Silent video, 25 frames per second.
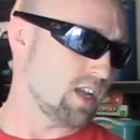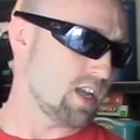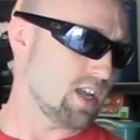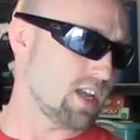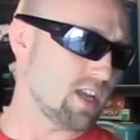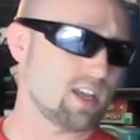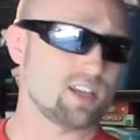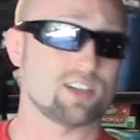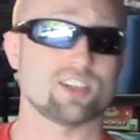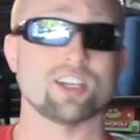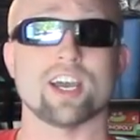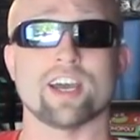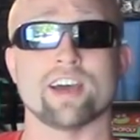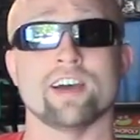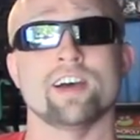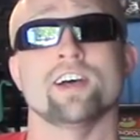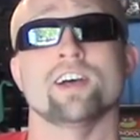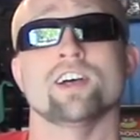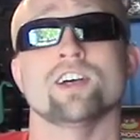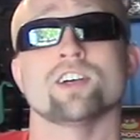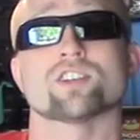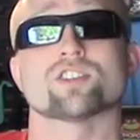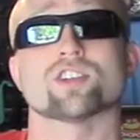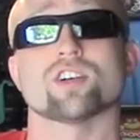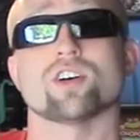And
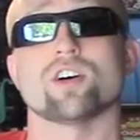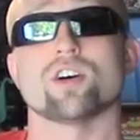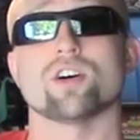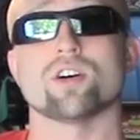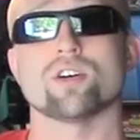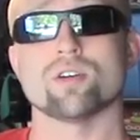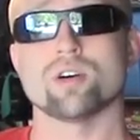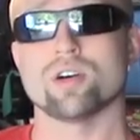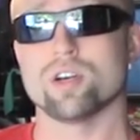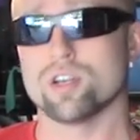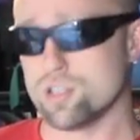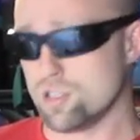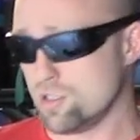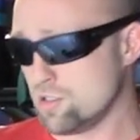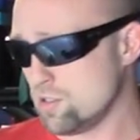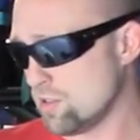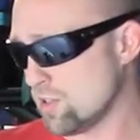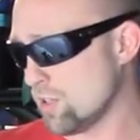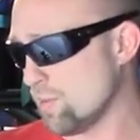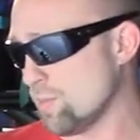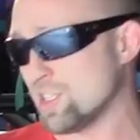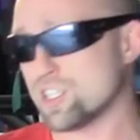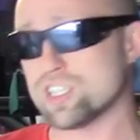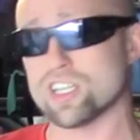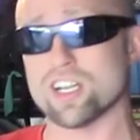yeah, so
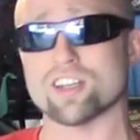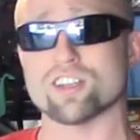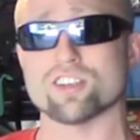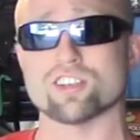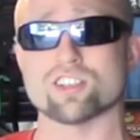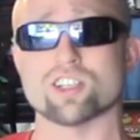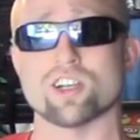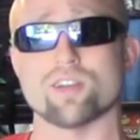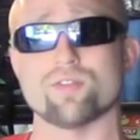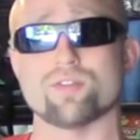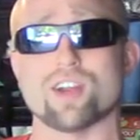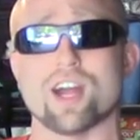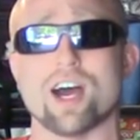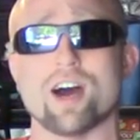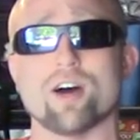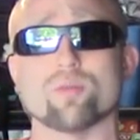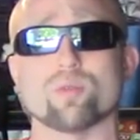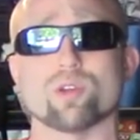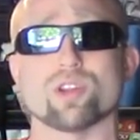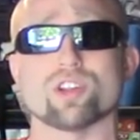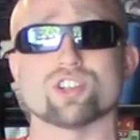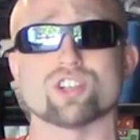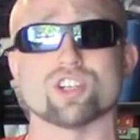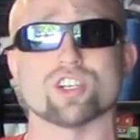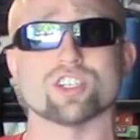let me set this stuff down.
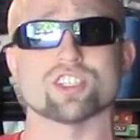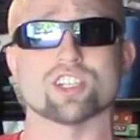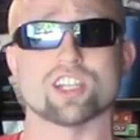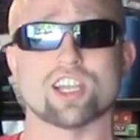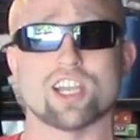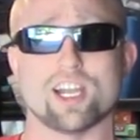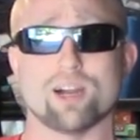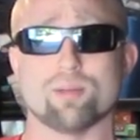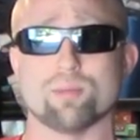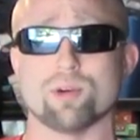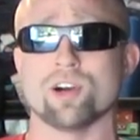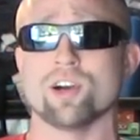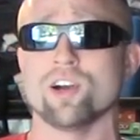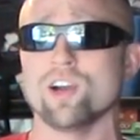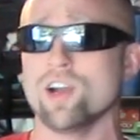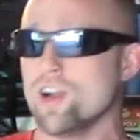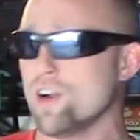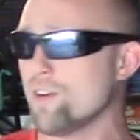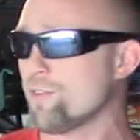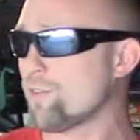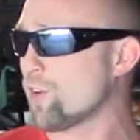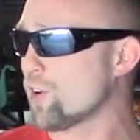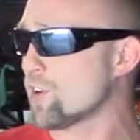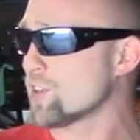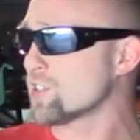We'll adjust the camera.
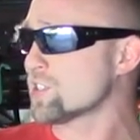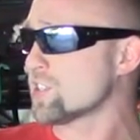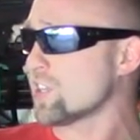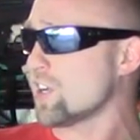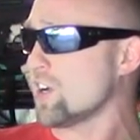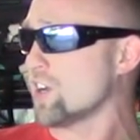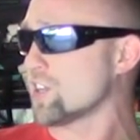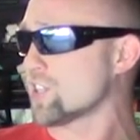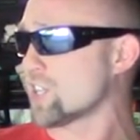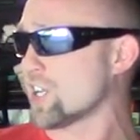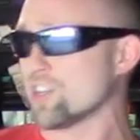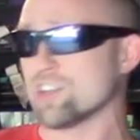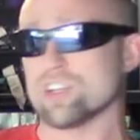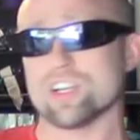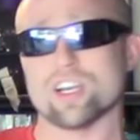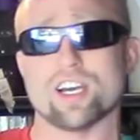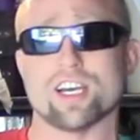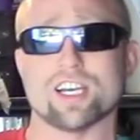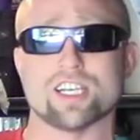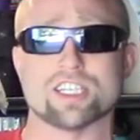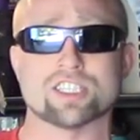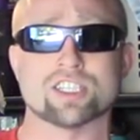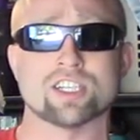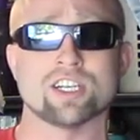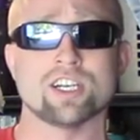First, I'll tell you
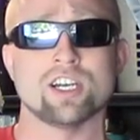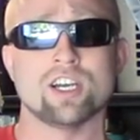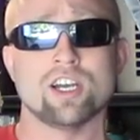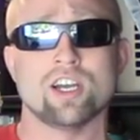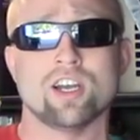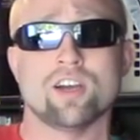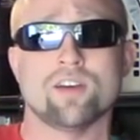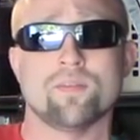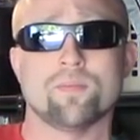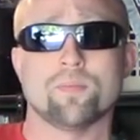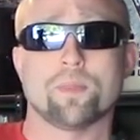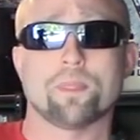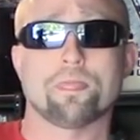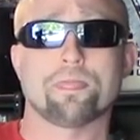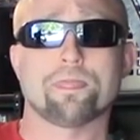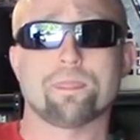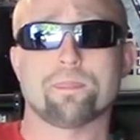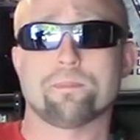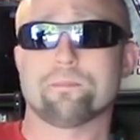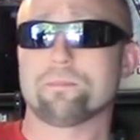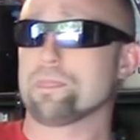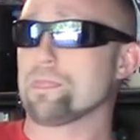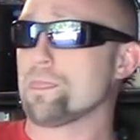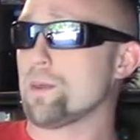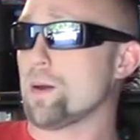guys
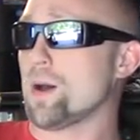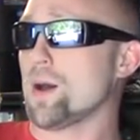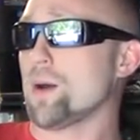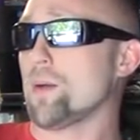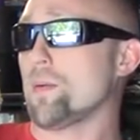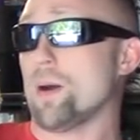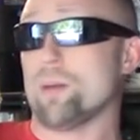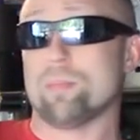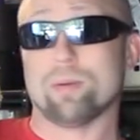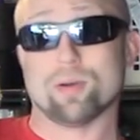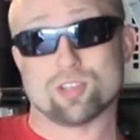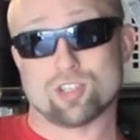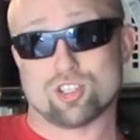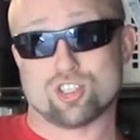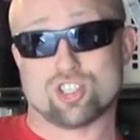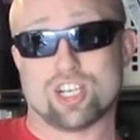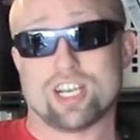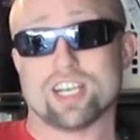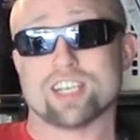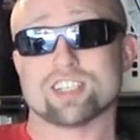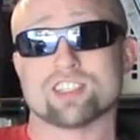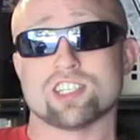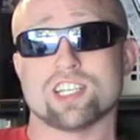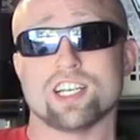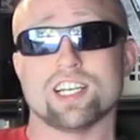about the
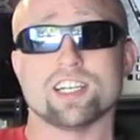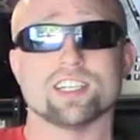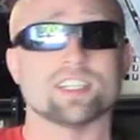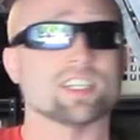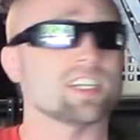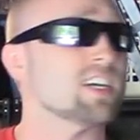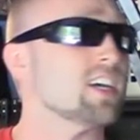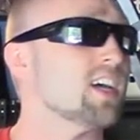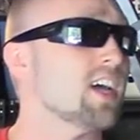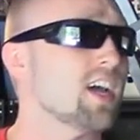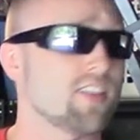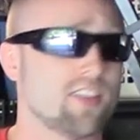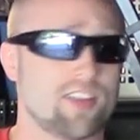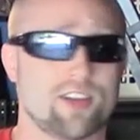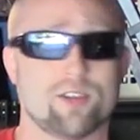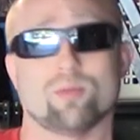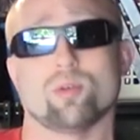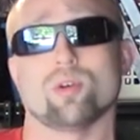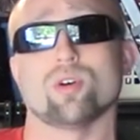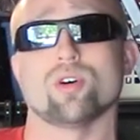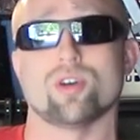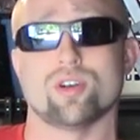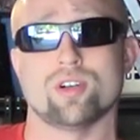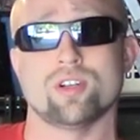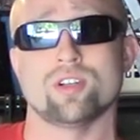jack stand, and then
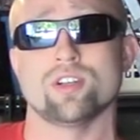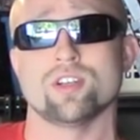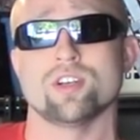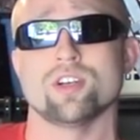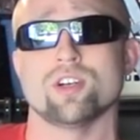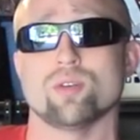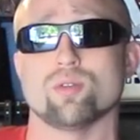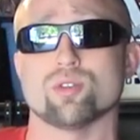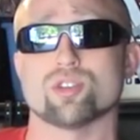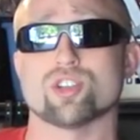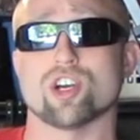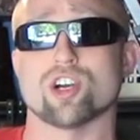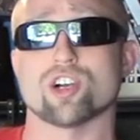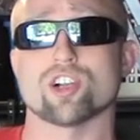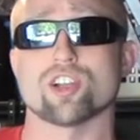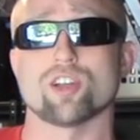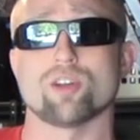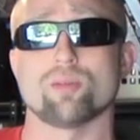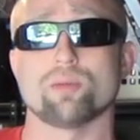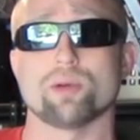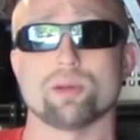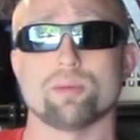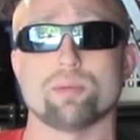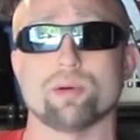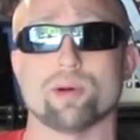we'll talk a
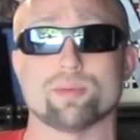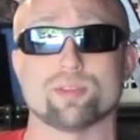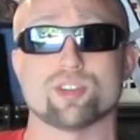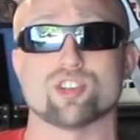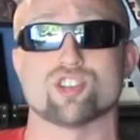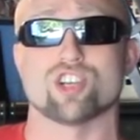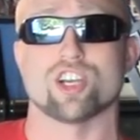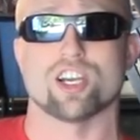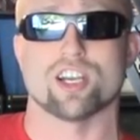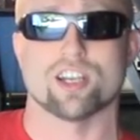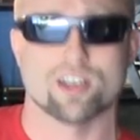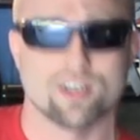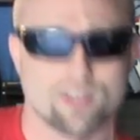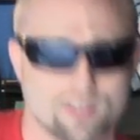little bit about the jack.